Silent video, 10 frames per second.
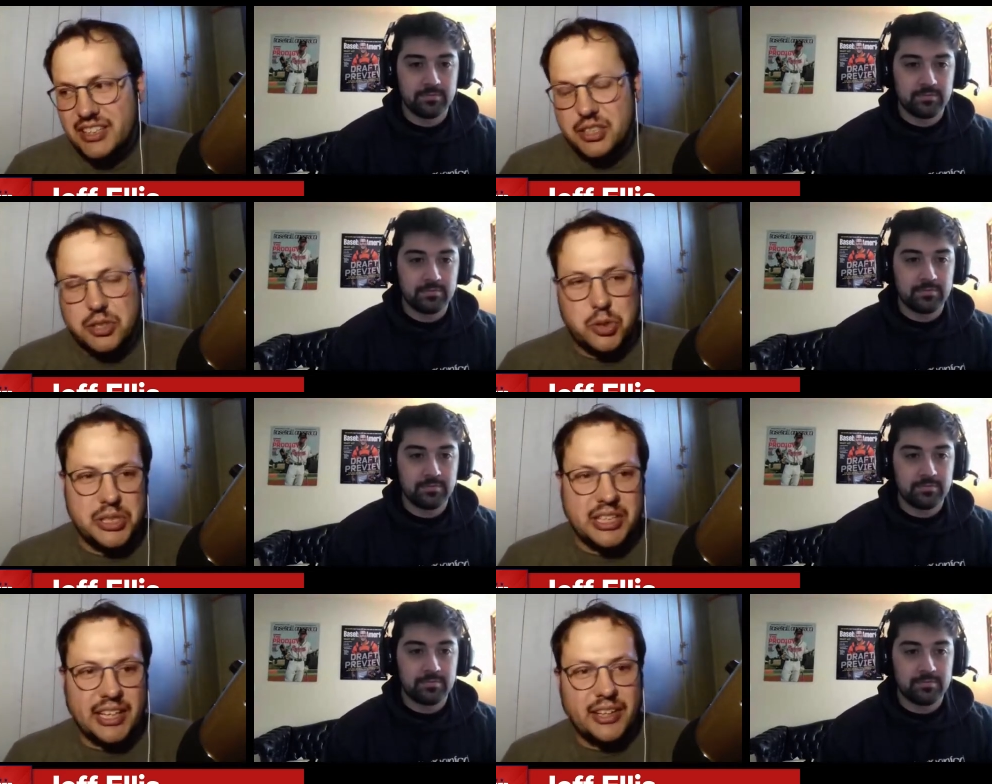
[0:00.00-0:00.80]
Speaker 1: The
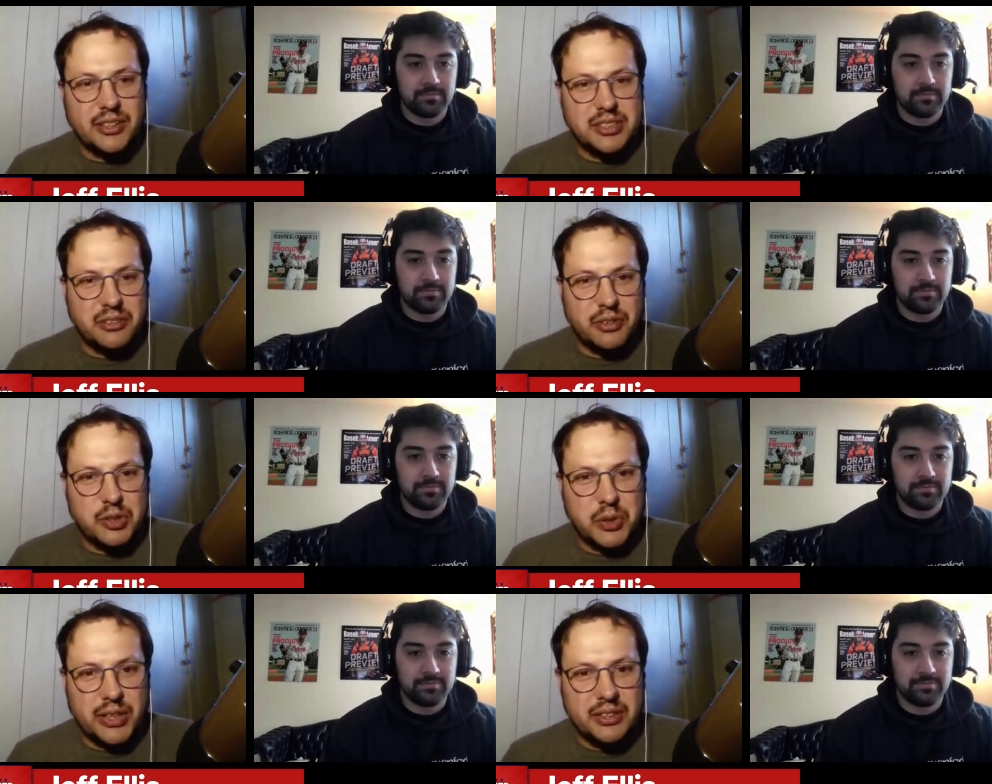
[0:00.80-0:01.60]
Detroit Tigers in the
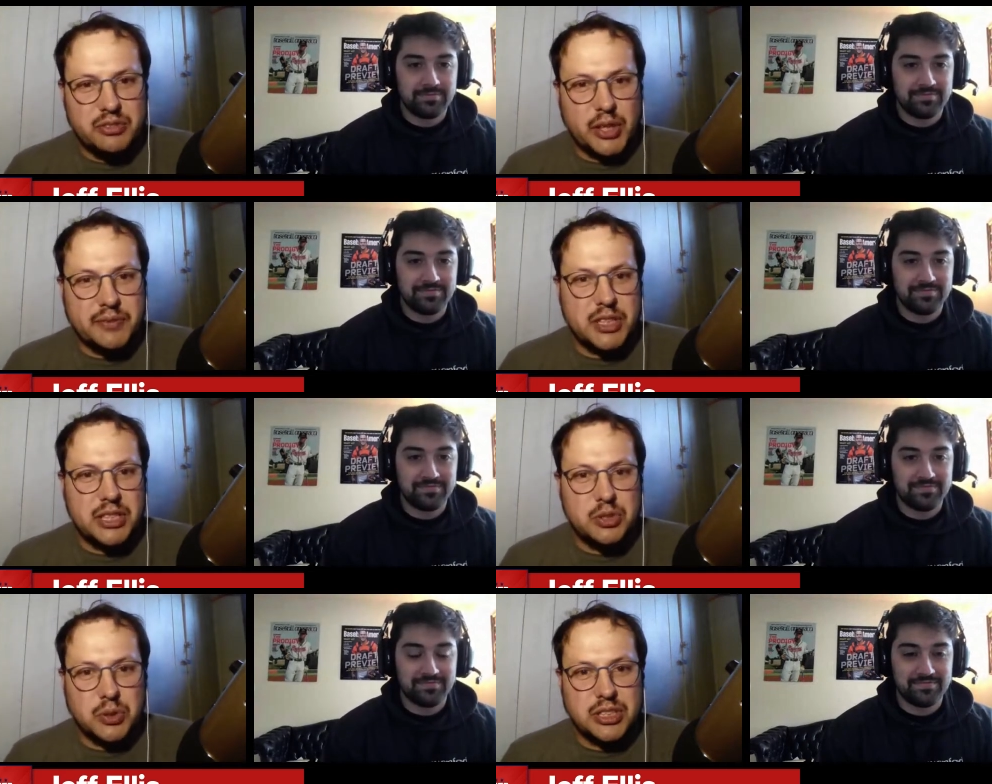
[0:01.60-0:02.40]
first round have drafted
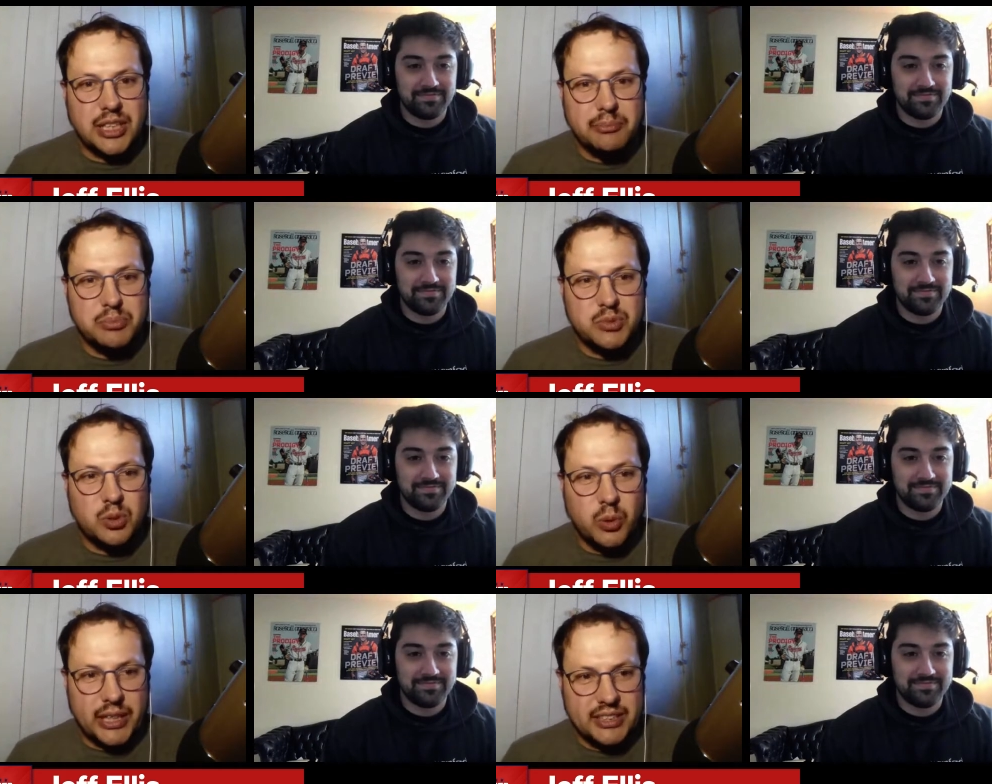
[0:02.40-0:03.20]
a shortstop
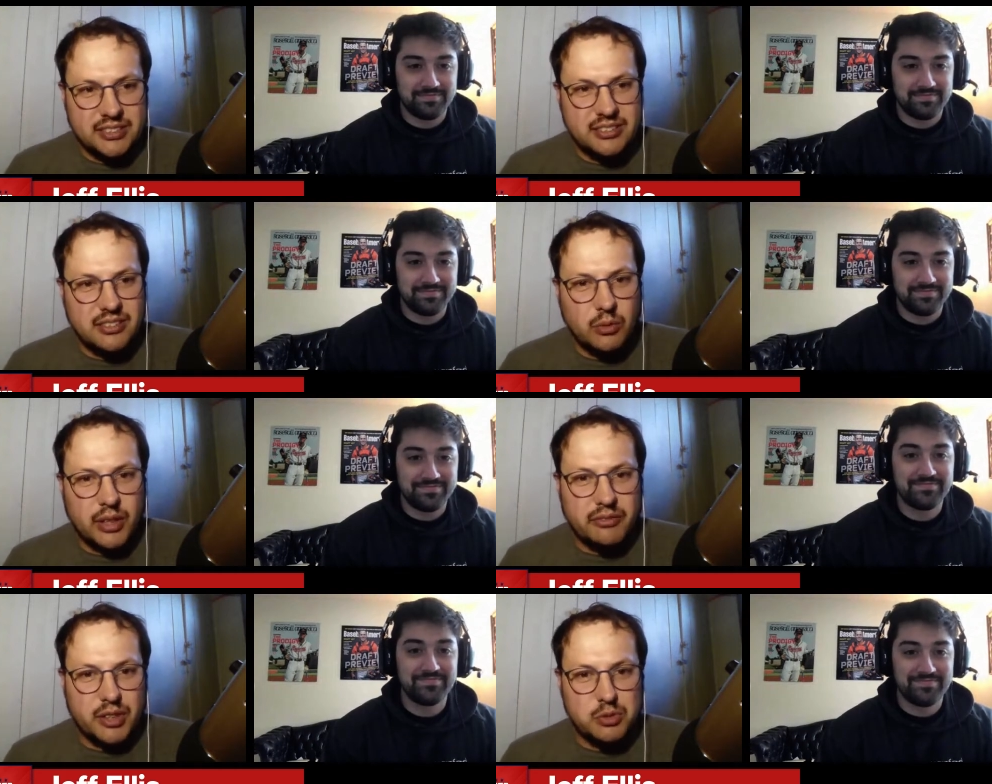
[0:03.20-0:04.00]
twice.
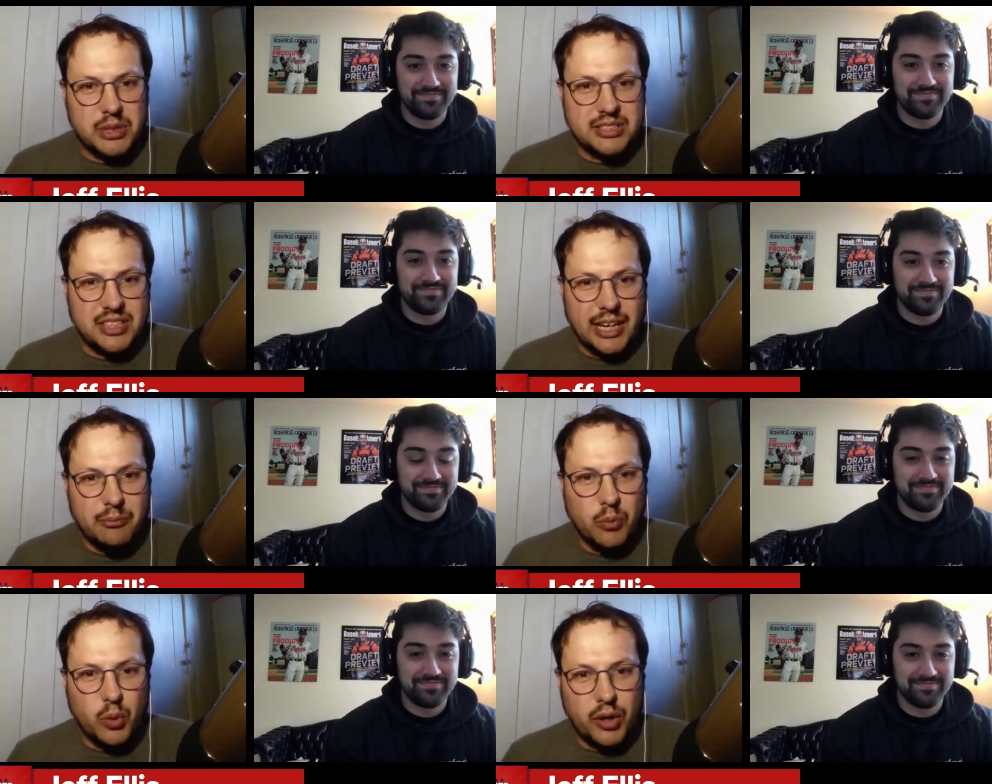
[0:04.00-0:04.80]
One of those being
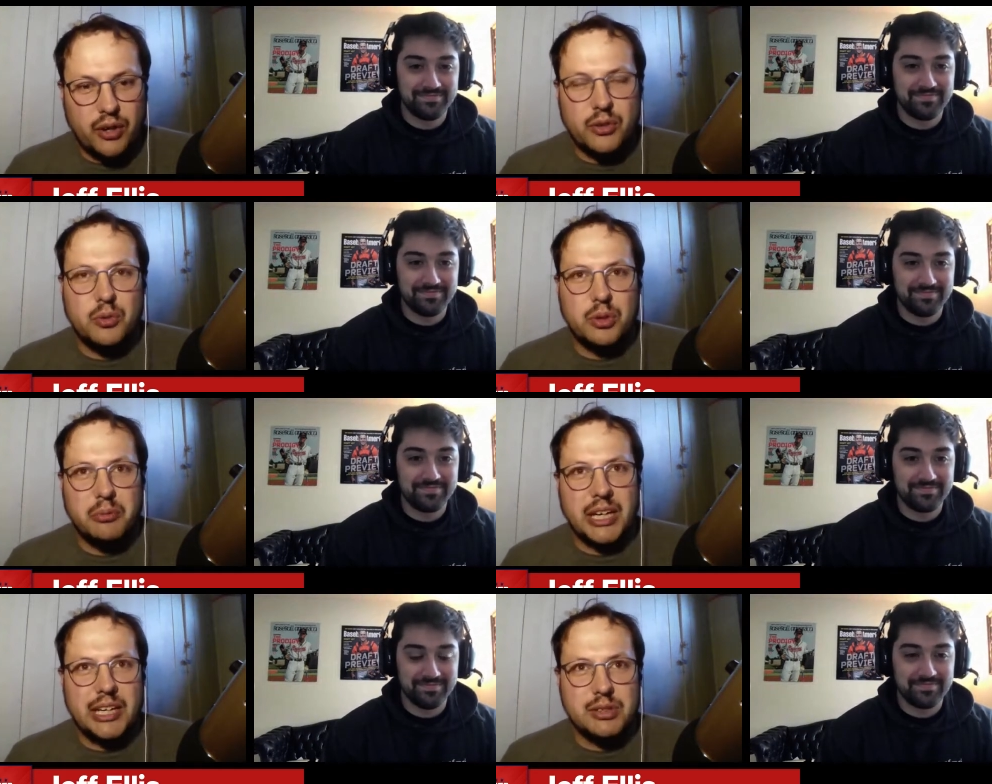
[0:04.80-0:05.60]
Scott Moore, who
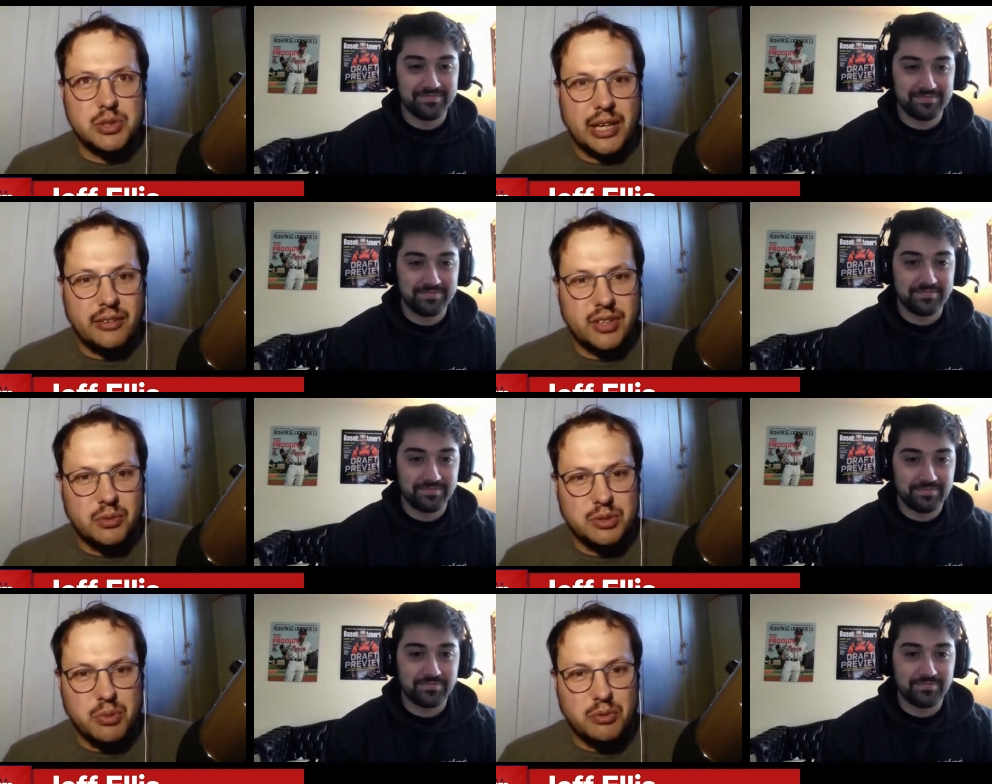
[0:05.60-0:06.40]
the minute he was
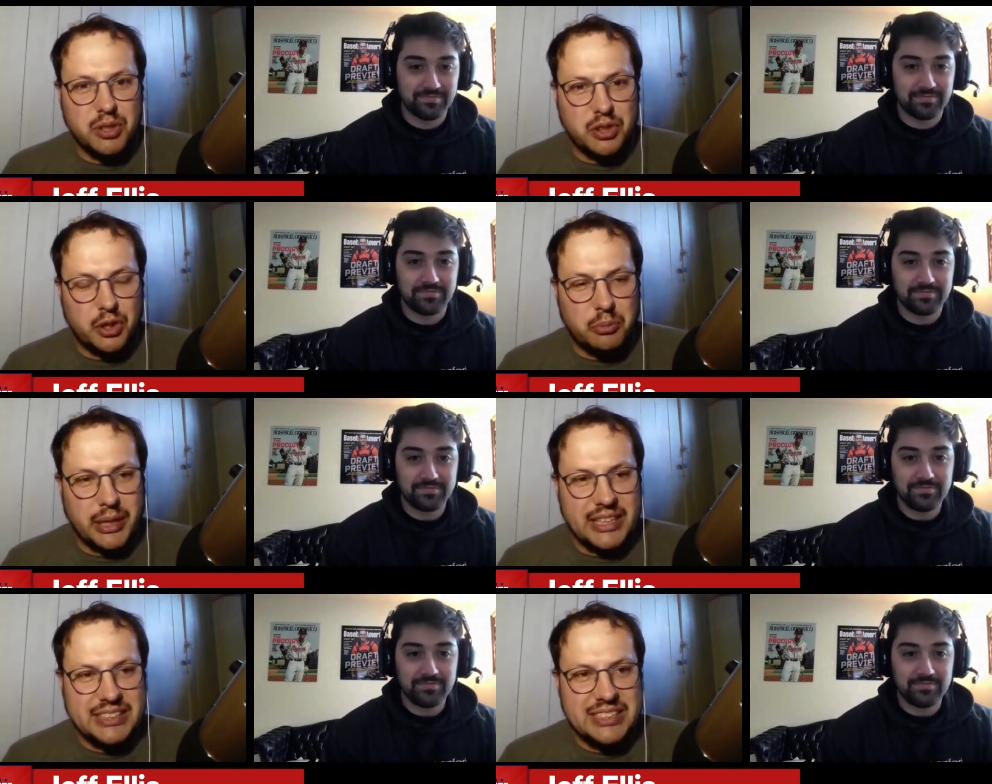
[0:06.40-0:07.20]
drafted was moved to third
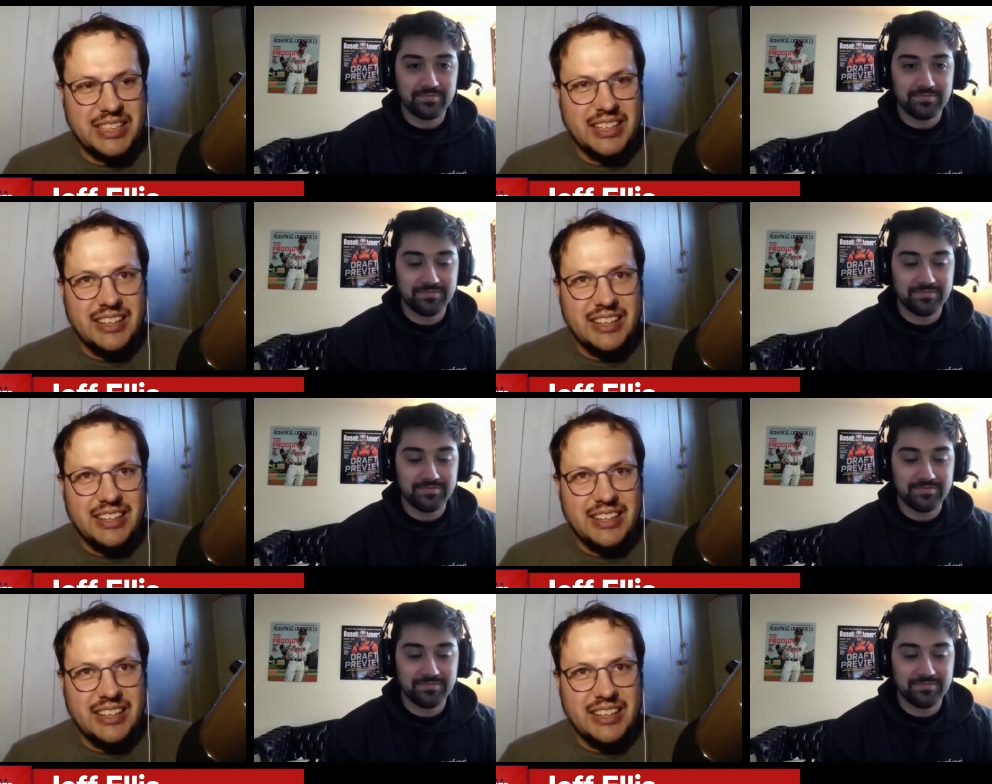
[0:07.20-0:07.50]
base.